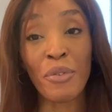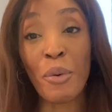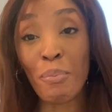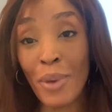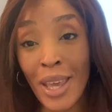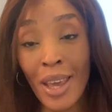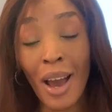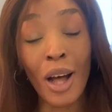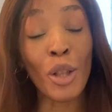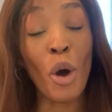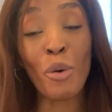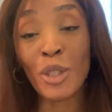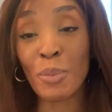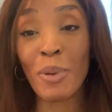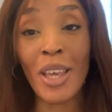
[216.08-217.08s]
me, I'll
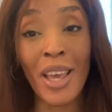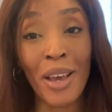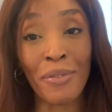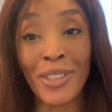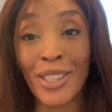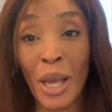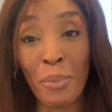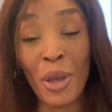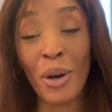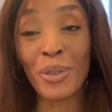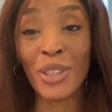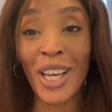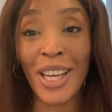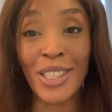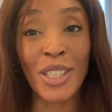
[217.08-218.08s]
always be here for Samuel L.
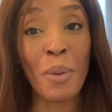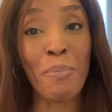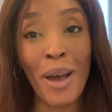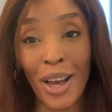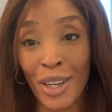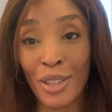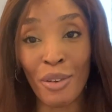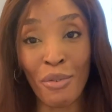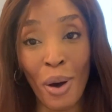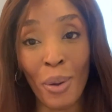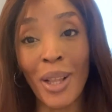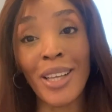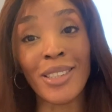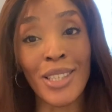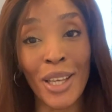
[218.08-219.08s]
Jackson back in the role
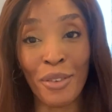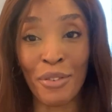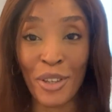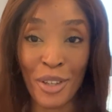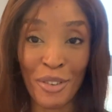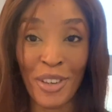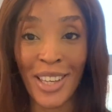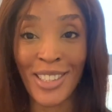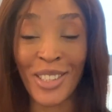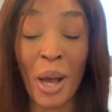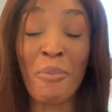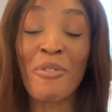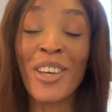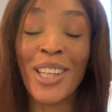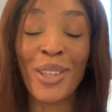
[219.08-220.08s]
as Nick Fury, so
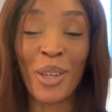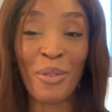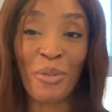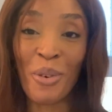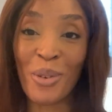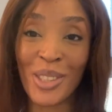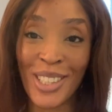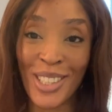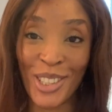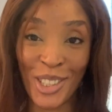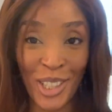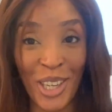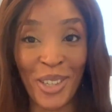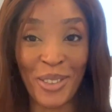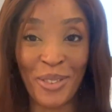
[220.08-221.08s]
I'm really looking forward to this show.